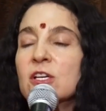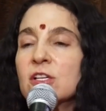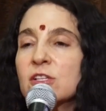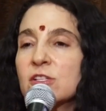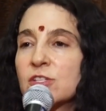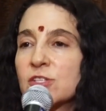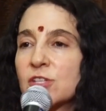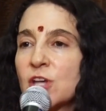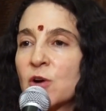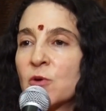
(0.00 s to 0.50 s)

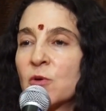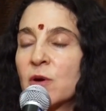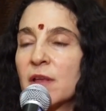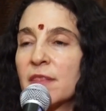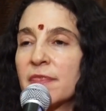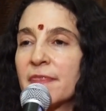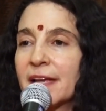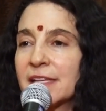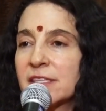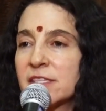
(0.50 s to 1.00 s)
So
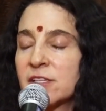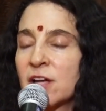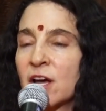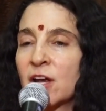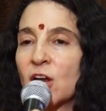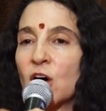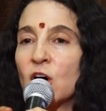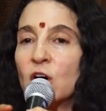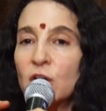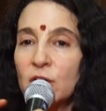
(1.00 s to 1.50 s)
that's
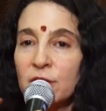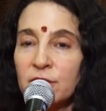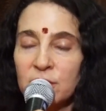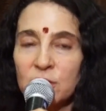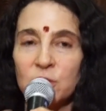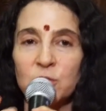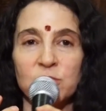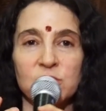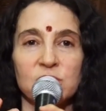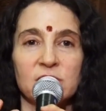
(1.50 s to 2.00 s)
not all that
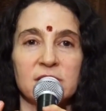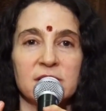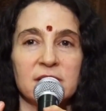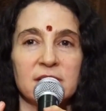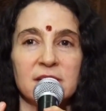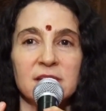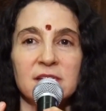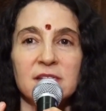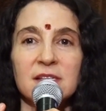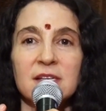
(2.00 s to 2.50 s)
OJAS
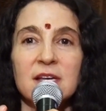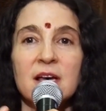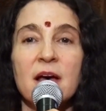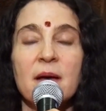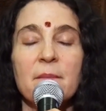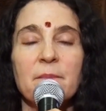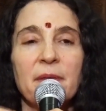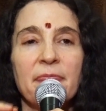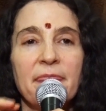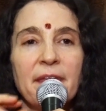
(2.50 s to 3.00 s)
is,
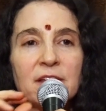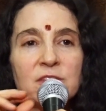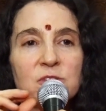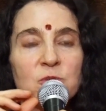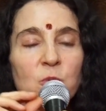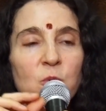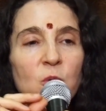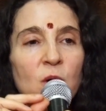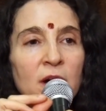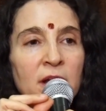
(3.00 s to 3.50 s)
but that's
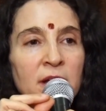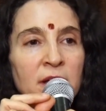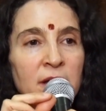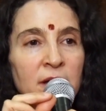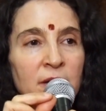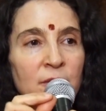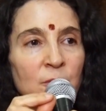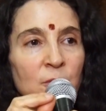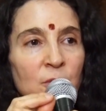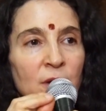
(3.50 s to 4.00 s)

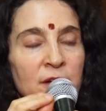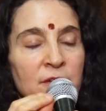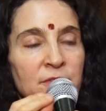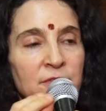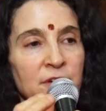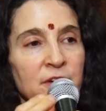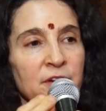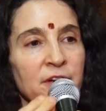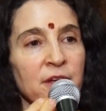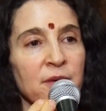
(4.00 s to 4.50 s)
one, one
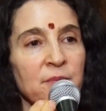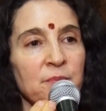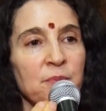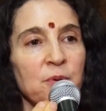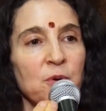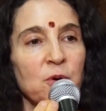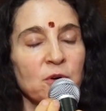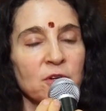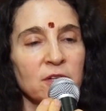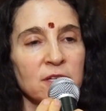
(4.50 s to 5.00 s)
very
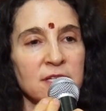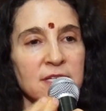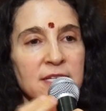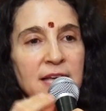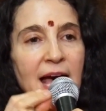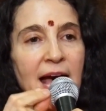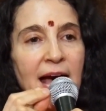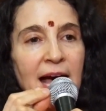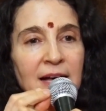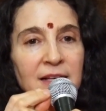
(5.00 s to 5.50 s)
important
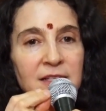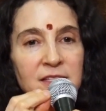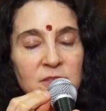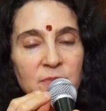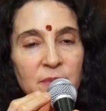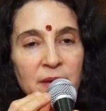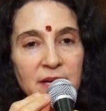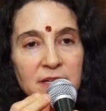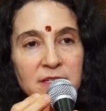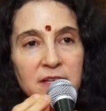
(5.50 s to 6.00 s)

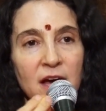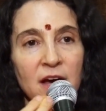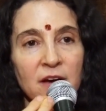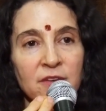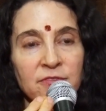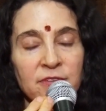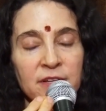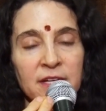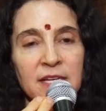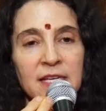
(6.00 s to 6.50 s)
aspect
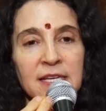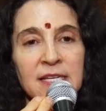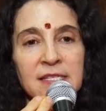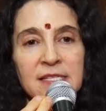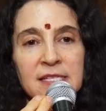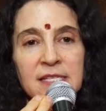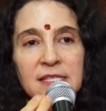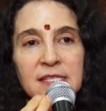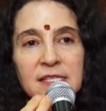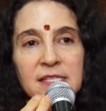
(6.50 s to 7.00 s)
of it
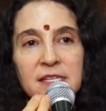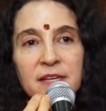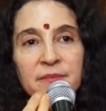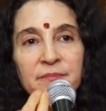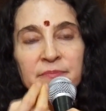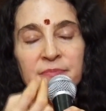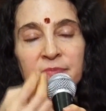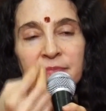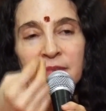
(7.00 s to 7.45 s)
is it's